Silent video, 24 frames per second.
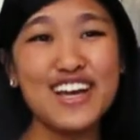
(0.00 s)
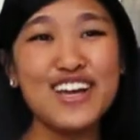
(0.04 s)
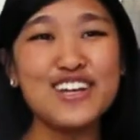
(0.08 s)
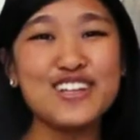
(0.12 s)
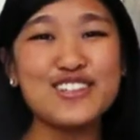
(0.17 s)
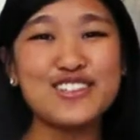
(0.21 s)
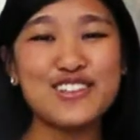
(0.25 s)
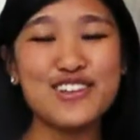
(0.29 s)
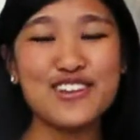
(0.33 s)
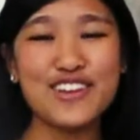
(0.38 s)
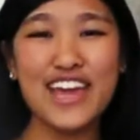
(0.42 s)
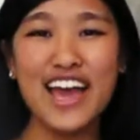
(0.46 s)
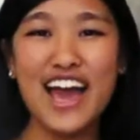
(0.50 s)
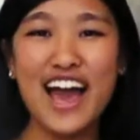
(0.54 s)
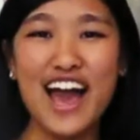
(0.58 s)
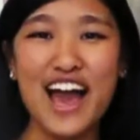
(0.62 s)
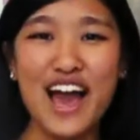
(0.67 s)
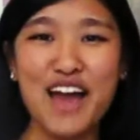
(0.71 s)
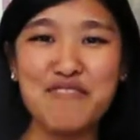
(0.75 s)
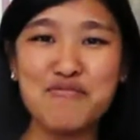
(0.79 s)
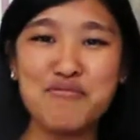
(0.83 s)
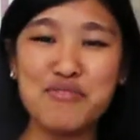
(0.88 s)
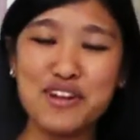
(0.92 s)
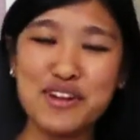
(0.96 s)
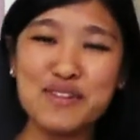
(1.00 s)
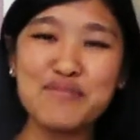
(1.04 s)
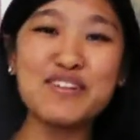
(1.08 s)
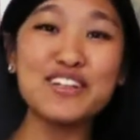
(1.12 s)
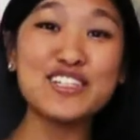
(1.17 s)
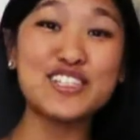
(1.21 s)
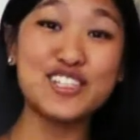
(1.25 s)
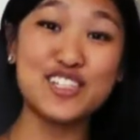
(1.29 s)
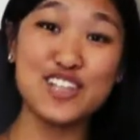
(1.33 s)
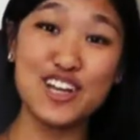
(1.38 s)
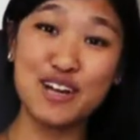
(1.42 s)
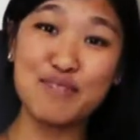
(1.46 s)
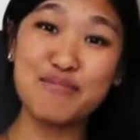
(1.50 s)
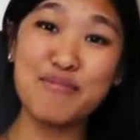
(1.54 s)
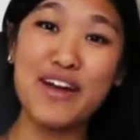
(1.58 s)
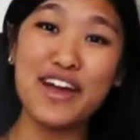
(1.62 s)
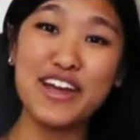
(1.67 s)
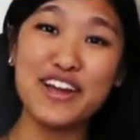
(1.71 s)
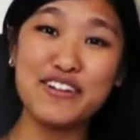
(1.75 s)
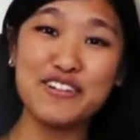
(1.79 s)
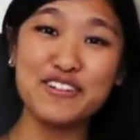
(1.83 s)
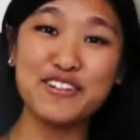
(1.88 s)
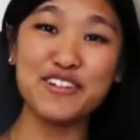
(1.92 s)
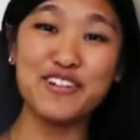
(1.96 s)
so yeah, I pretty much dug
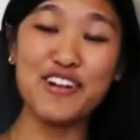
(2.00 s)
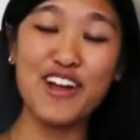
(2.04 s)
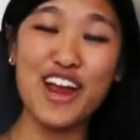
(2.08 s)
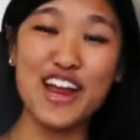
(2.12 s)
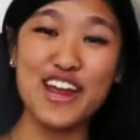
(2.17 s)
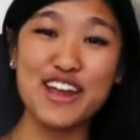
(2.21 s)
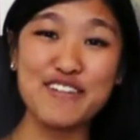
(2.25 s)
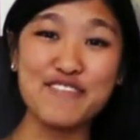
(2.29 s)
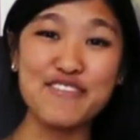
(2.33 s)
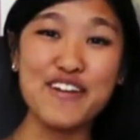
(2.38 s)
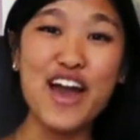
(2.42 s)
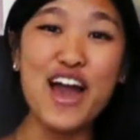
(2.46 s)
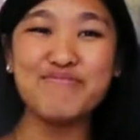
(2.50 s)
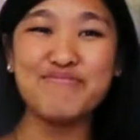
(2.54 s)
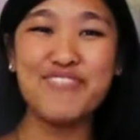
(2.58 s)
my own grave.